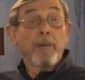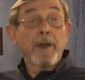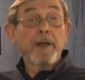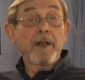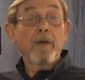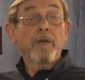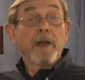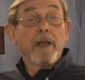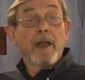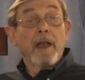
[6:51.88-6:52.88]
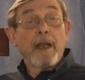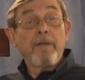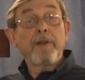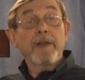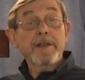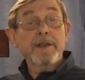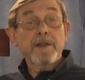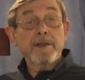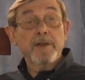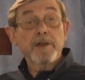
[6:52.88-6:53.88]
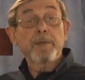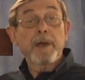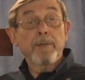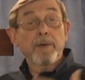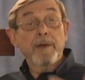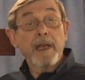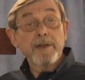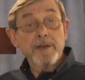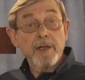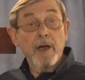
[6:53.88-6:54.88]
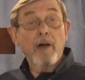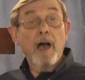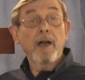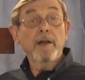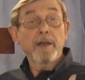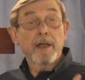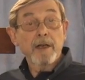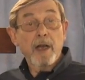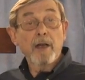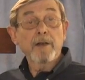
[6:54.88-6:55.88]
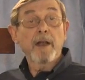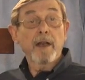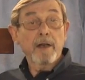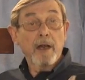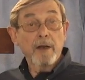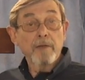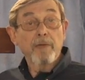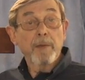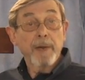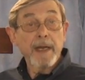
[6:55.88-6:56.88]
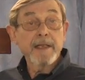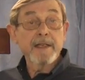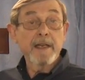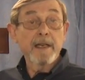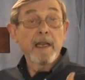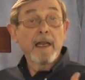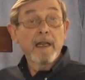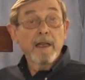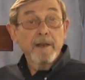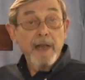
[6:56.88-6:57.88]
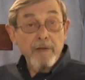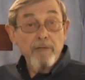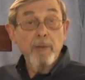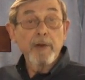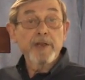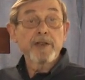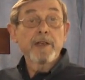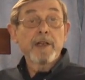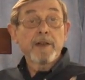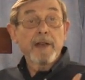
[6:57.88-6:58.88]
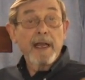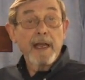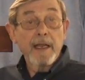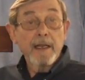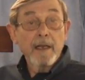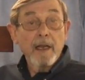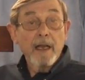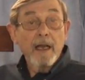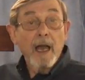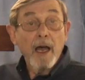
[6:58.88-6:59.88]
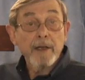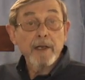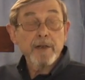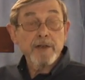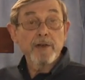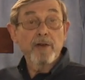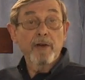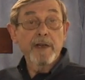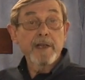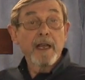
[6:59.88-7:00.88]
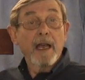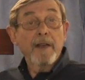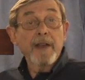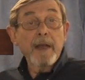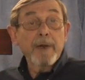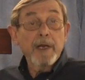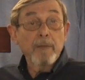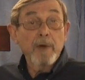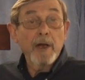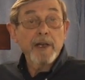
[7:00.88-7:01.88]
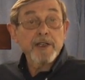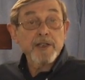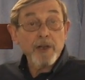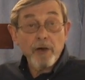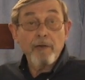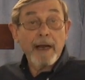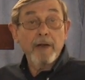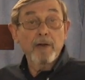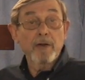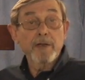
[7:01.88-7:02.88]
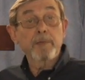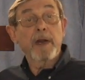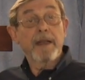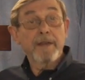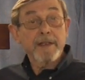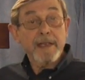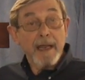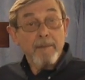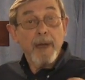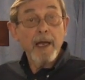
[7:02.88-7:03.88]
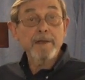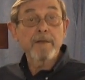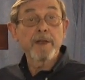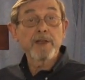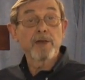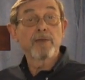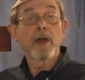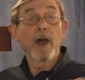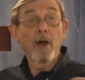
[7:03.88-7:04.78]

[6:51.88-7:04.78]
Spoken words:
But you know, if you listen to such people, they just go on and on and on, repeating their rubbish, their hard luck stories. And they become like stuck records, playing the same part of the tune